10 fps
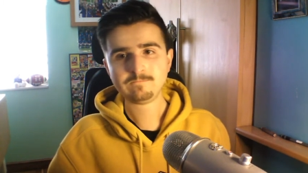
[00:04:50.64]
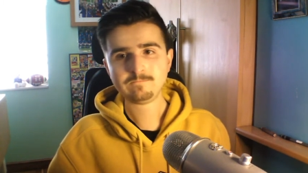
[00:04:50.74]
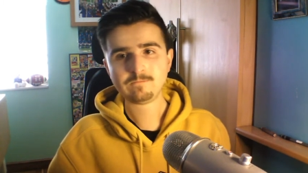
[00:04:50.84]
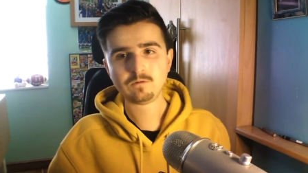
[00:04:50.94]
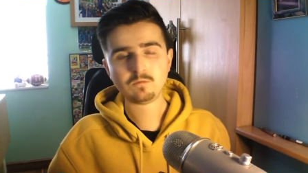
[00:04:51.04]

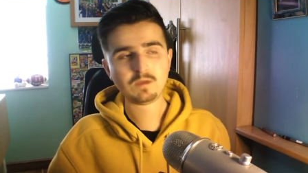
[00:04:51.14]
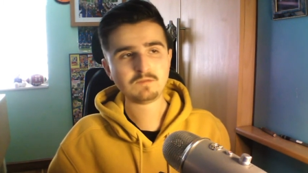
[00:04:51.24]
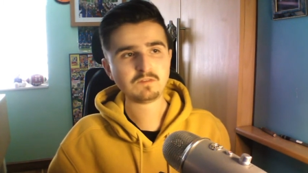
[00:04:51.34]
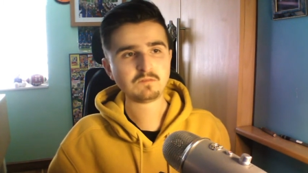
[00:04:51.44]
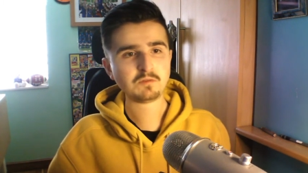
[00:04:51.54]
or whatever
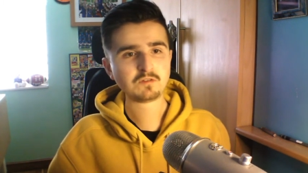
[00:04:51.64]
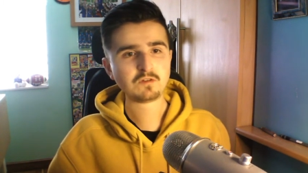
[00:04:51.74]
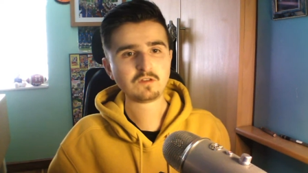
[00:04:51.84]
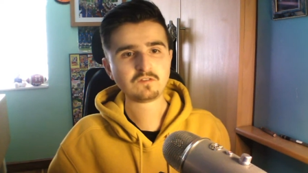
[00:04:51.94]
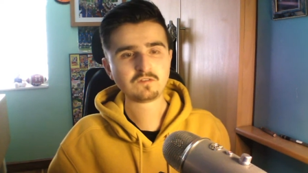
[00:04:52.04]
this
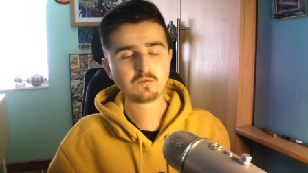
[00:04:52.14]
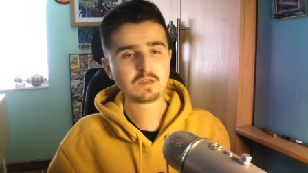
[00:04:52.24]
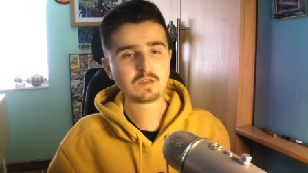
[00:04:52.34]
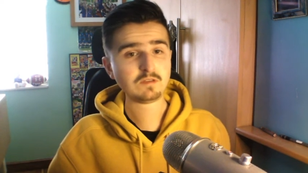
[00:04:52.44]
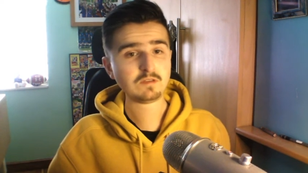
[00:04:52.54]
podcast is called
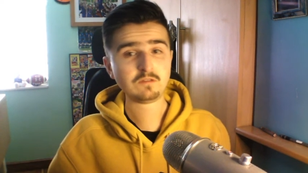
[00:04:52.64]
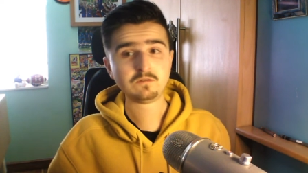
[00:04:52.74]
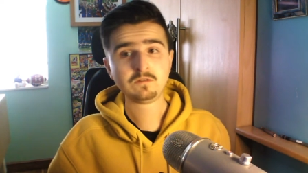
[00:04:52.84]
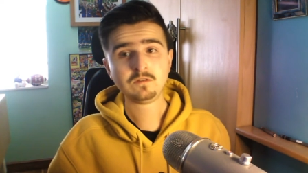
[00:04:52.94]
now, I don't know.